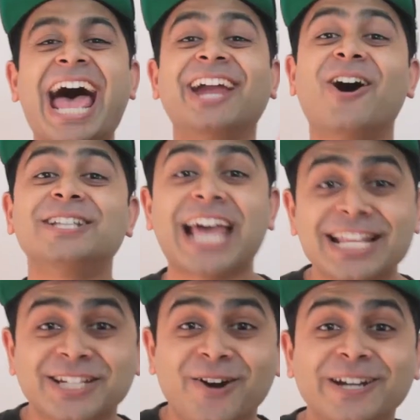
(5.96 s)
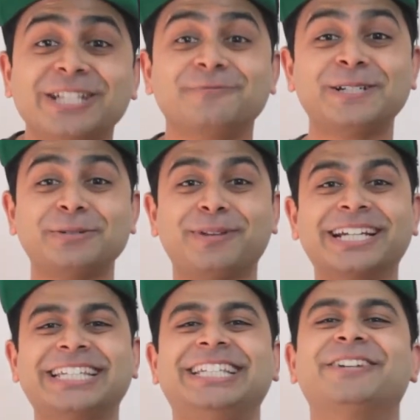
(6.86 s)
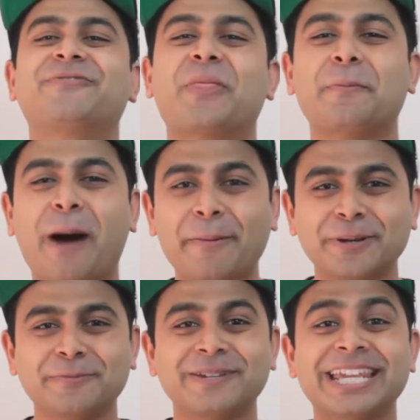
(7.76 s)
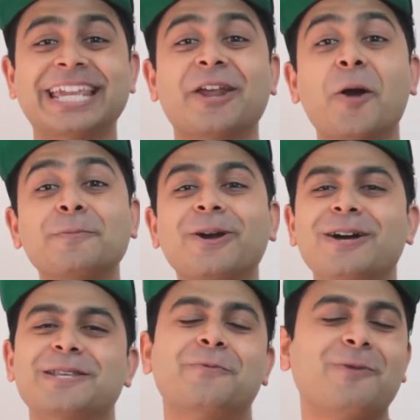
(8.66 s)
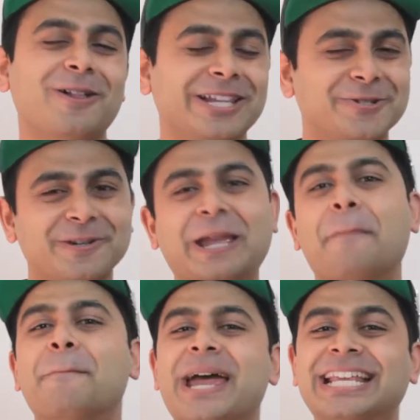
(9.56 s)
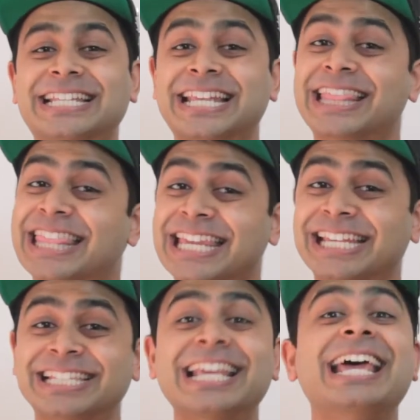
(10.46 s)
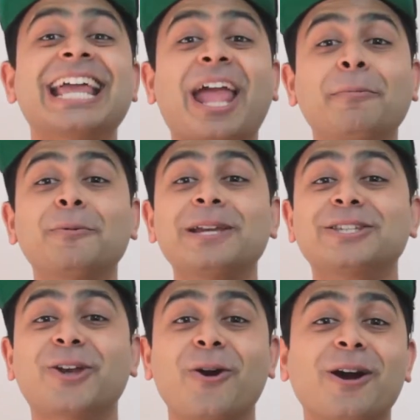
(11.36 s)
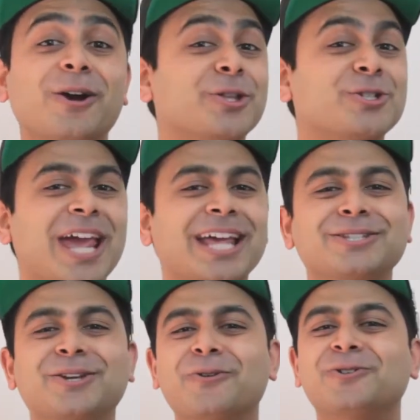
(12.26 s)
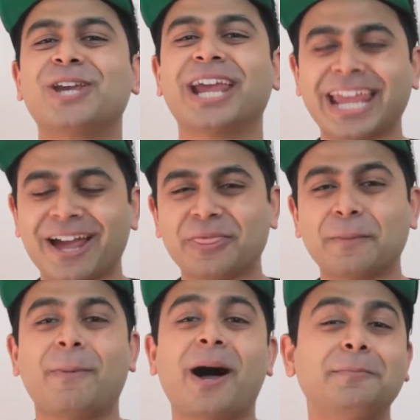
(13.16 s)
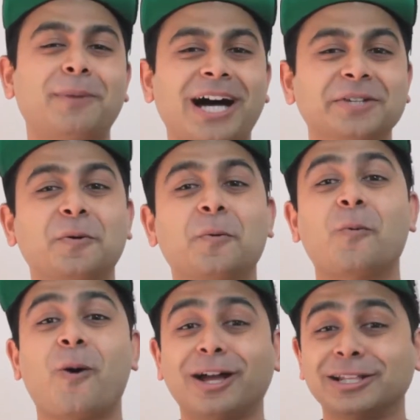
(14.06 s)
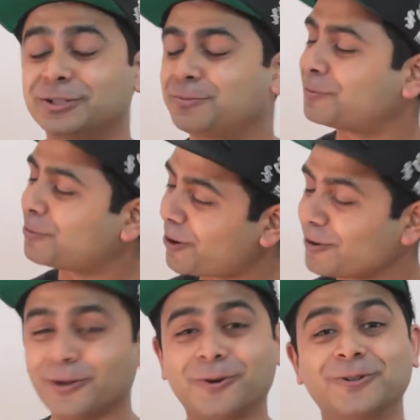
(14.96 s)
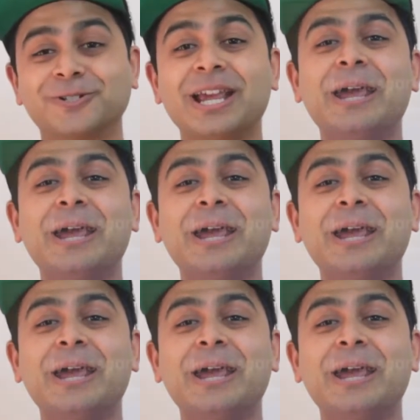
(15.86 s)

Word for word: Hey guys, how's it going? It's Ritchie Plunkett here from the PapadumGeek, and I hope you guys are well and doing amazing things. A couple of weeks ago, I got the chance to go check out the My Passport Wireless Pro launch